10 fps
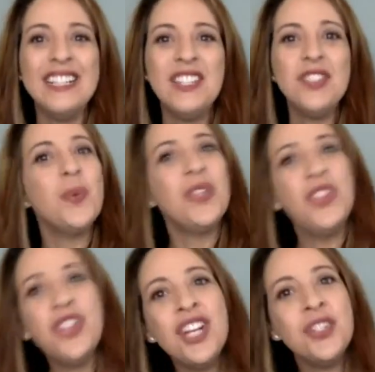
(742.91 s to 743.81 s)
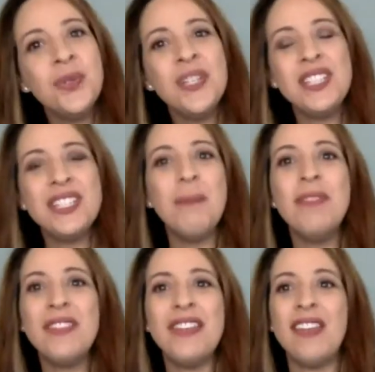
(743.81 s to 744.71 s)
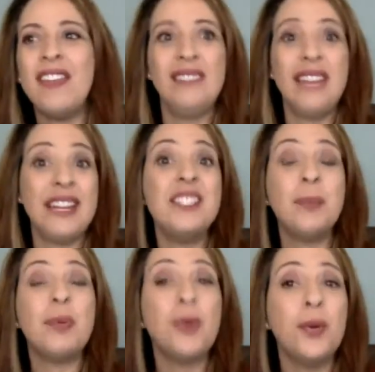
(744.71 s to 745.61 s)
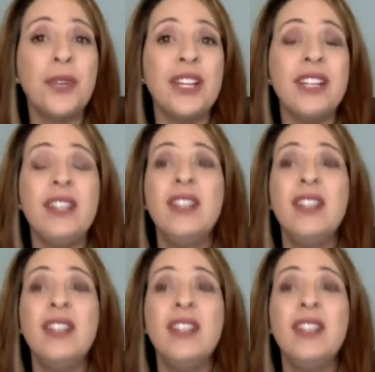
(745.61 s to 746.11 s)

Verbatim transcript: So when they're not doing something that is appropriate,